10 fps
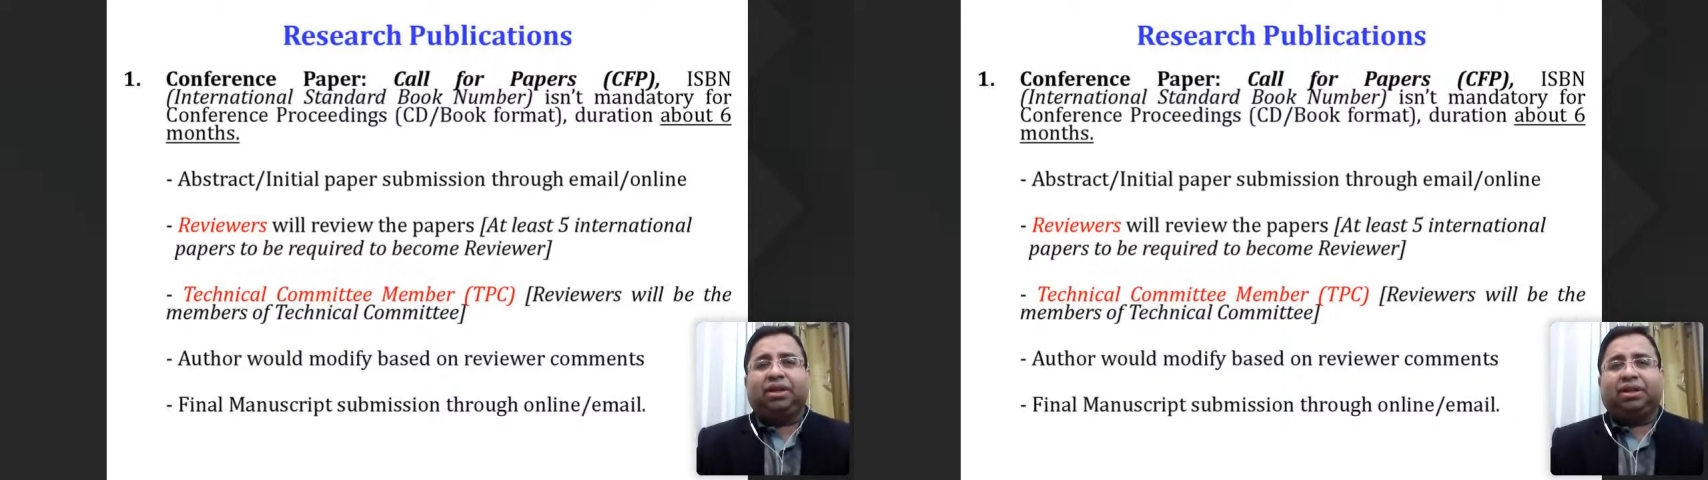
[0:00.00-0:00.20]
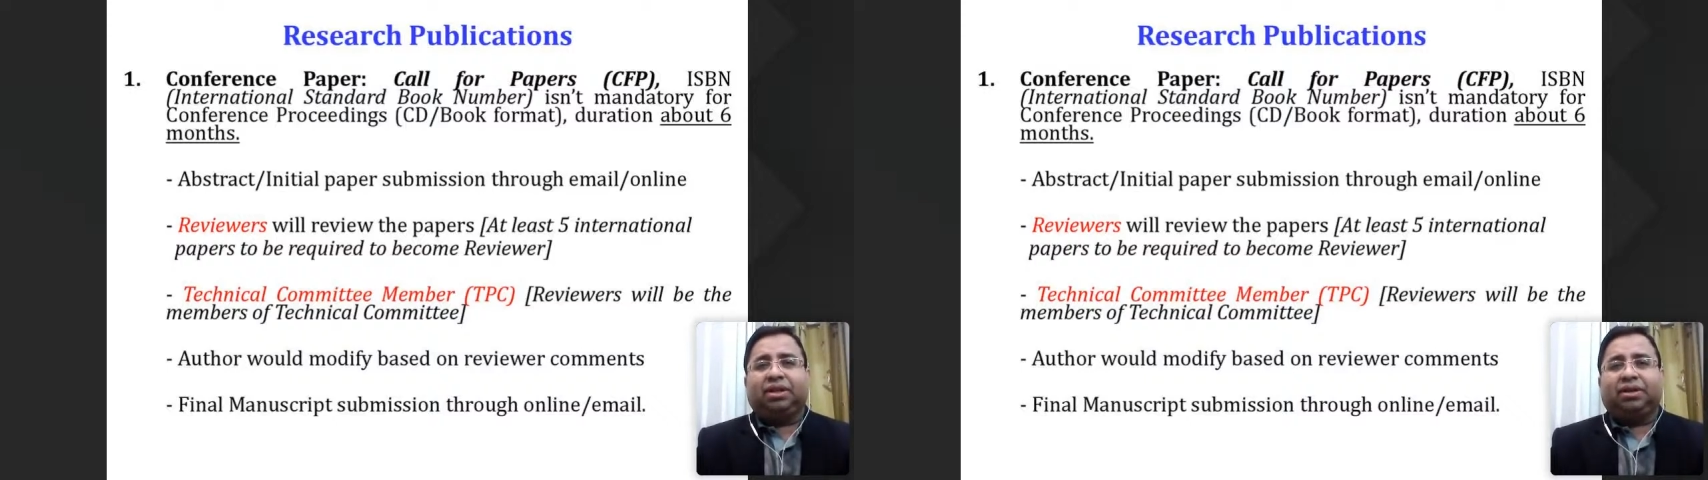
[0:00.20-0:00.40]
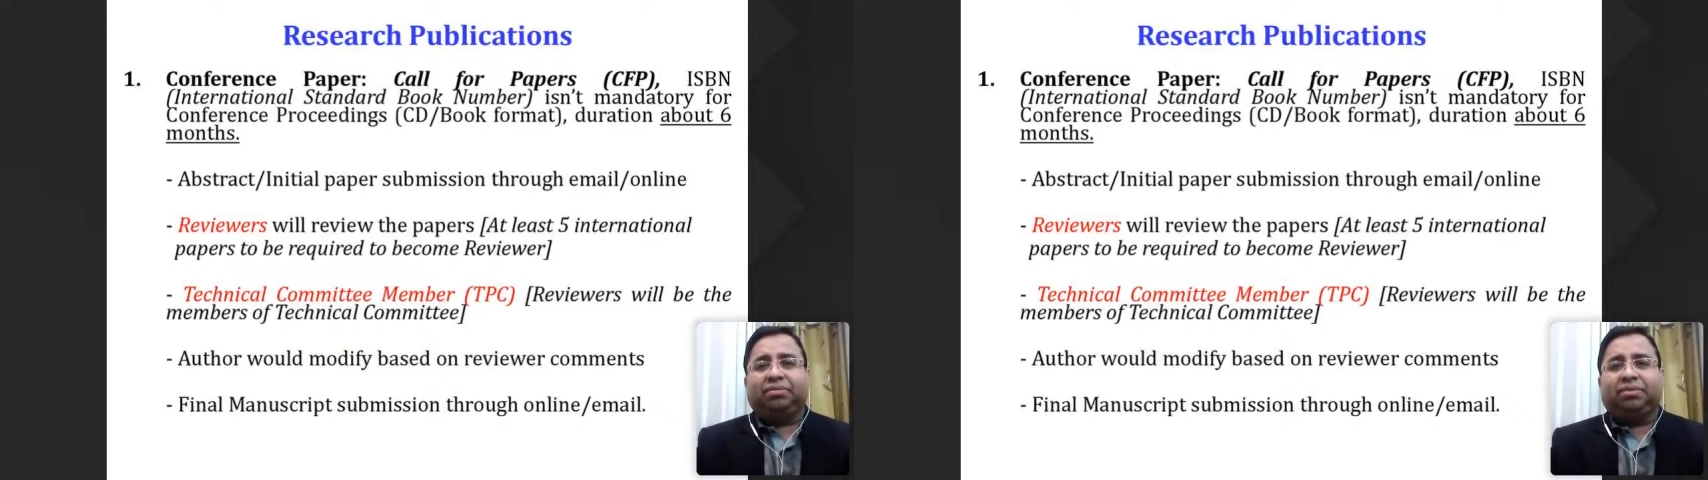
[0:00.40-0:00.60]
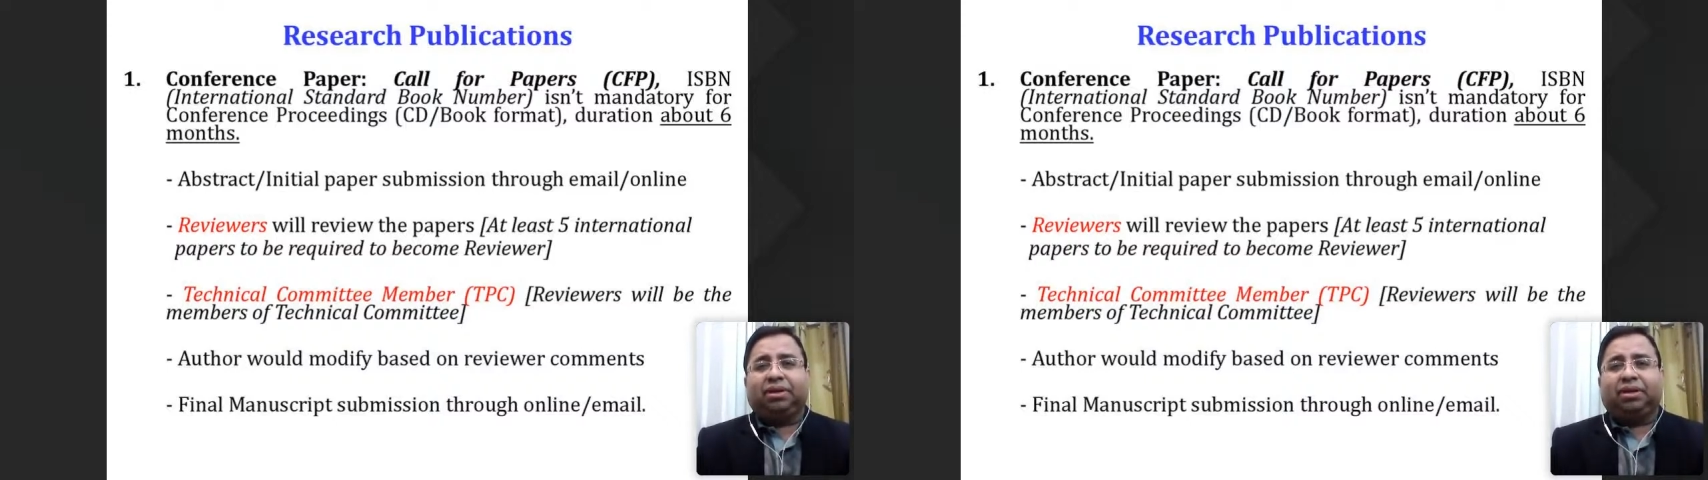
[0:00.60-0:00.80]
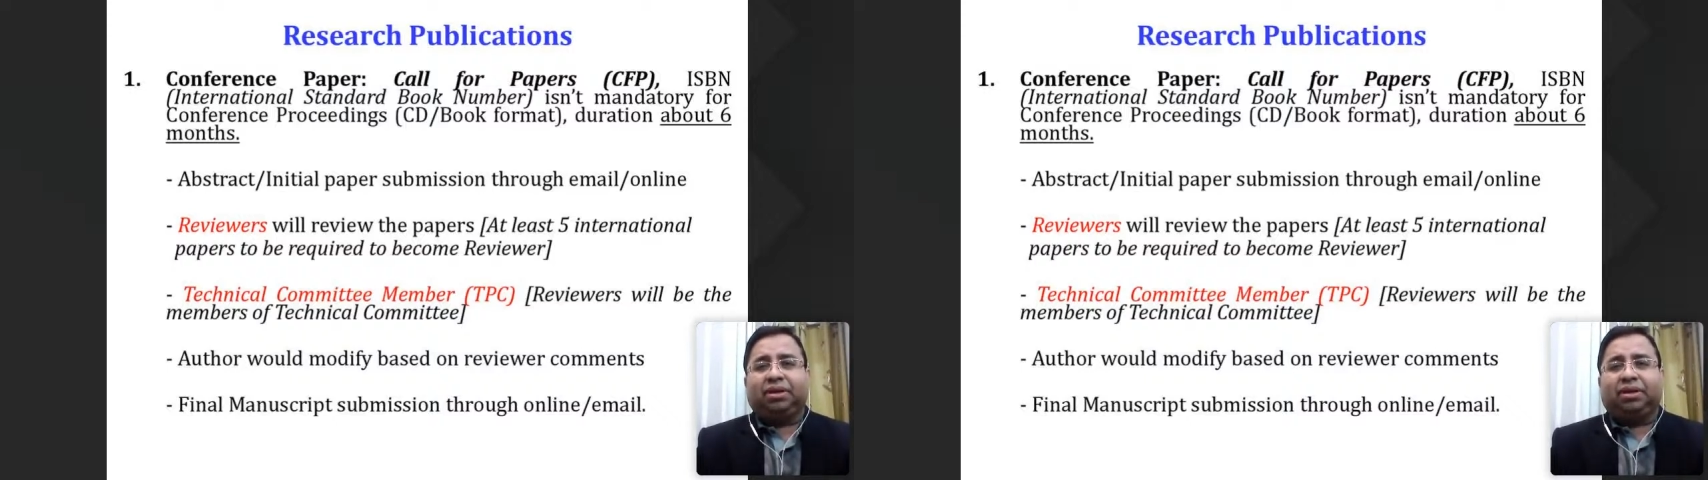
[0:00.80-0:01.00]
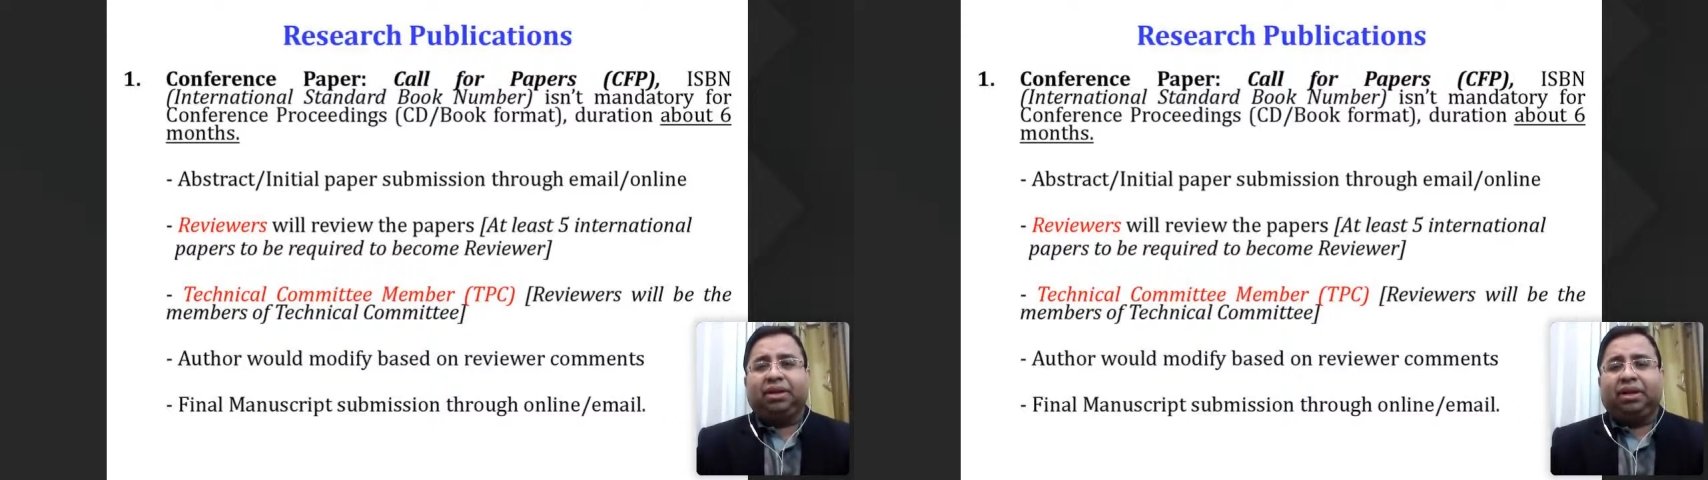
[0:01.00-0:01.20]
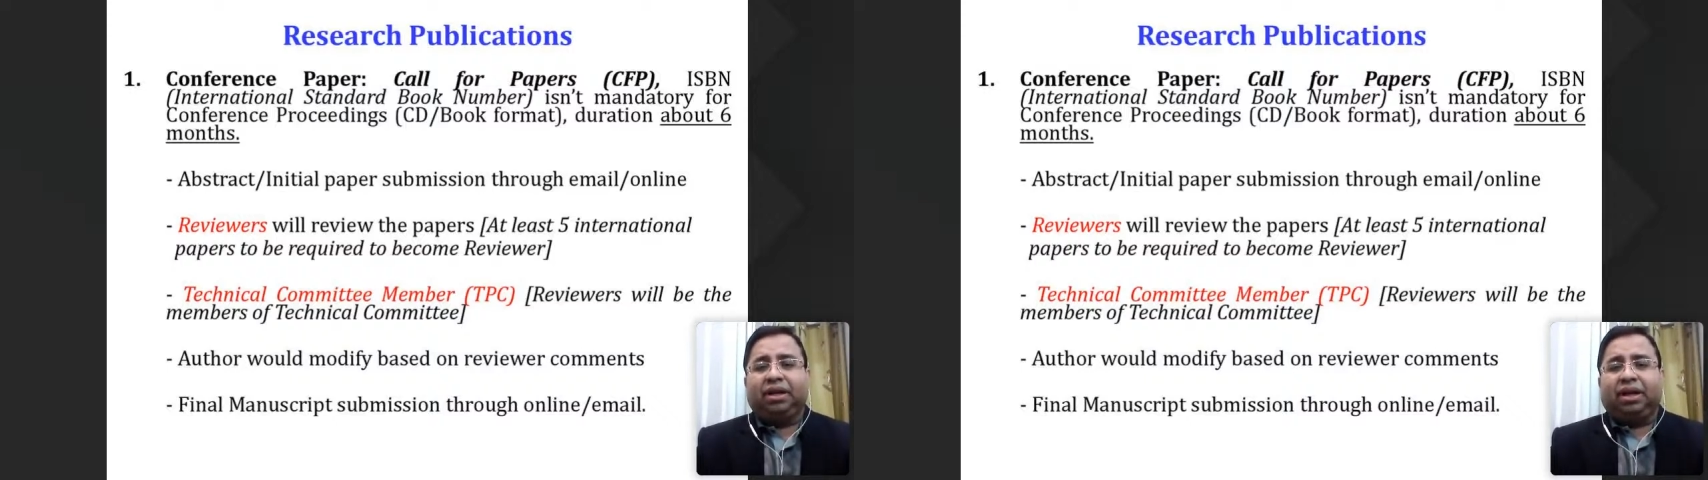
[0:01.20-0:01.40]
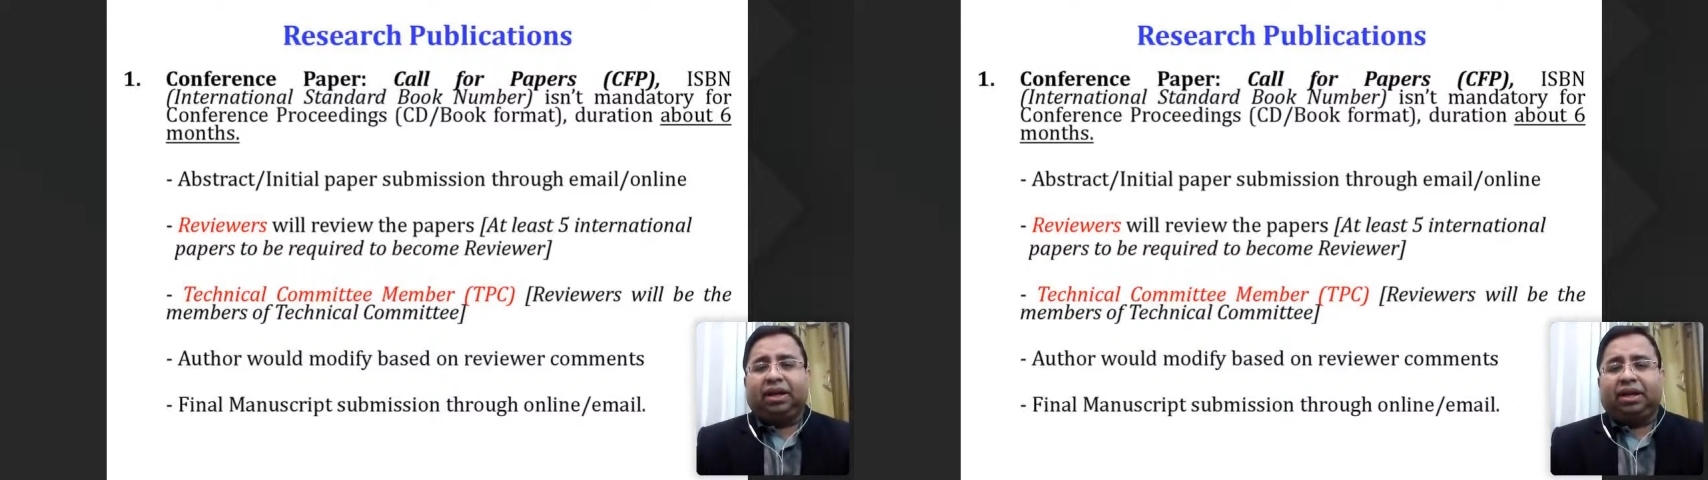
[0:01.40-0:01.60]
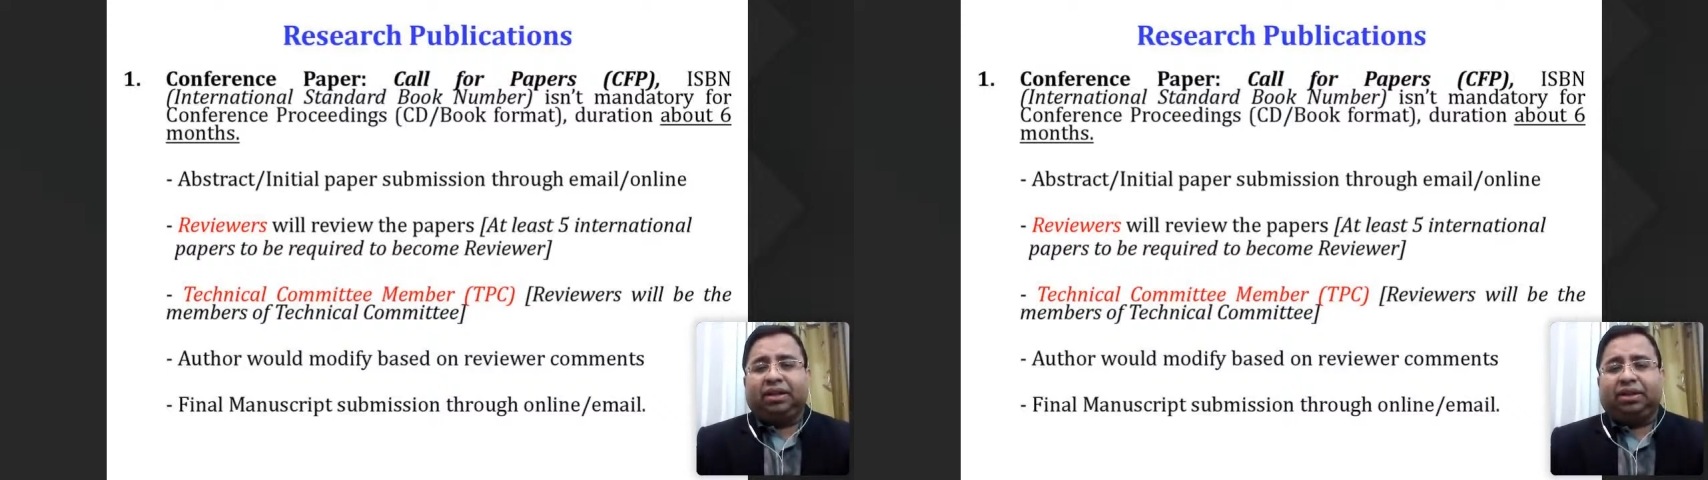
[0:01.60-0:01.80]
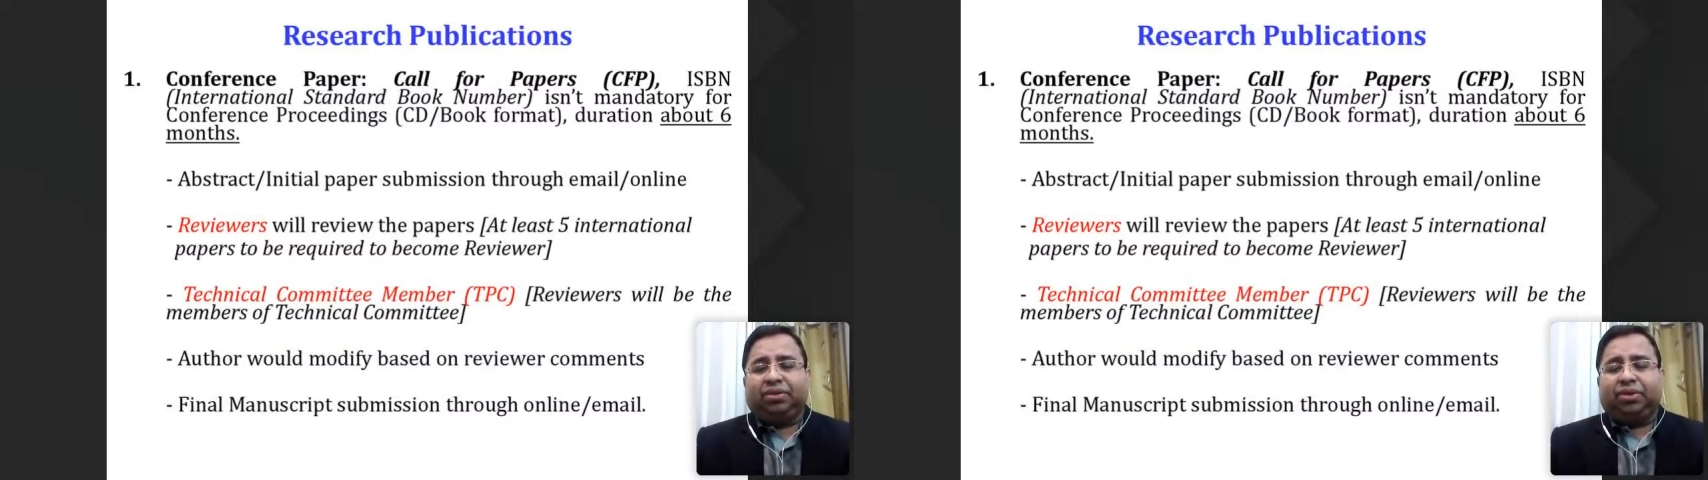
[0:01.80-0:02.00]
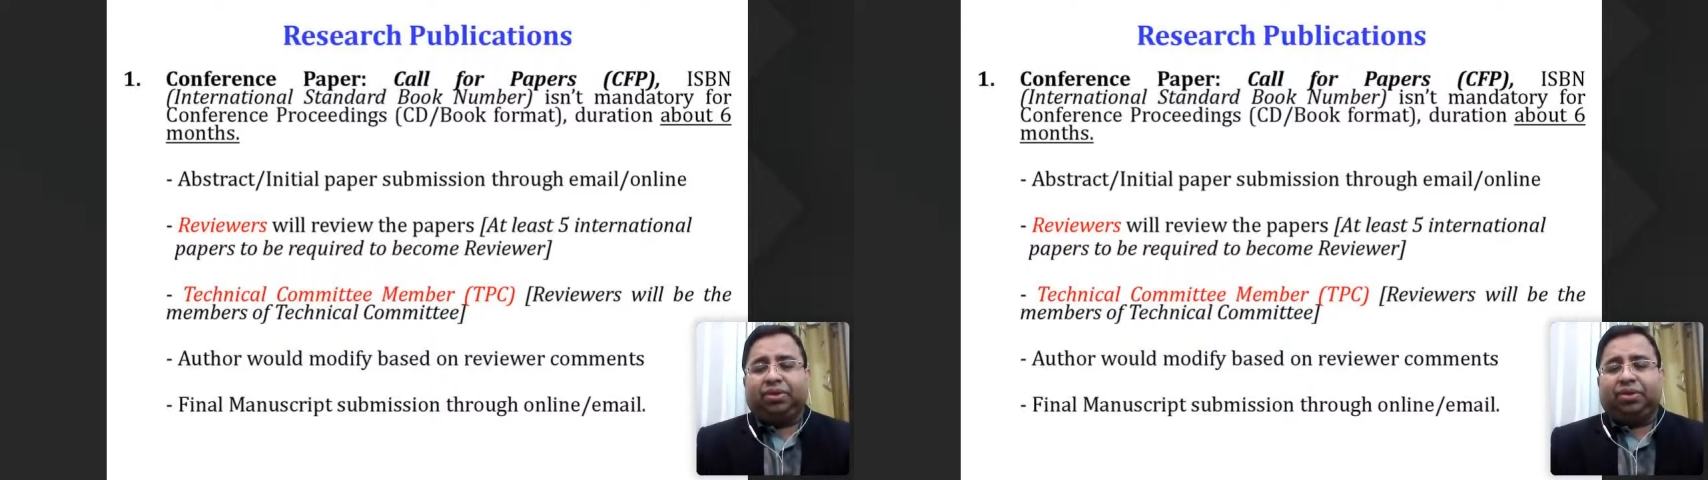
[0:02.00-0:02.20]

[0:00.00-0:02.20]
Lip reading: that what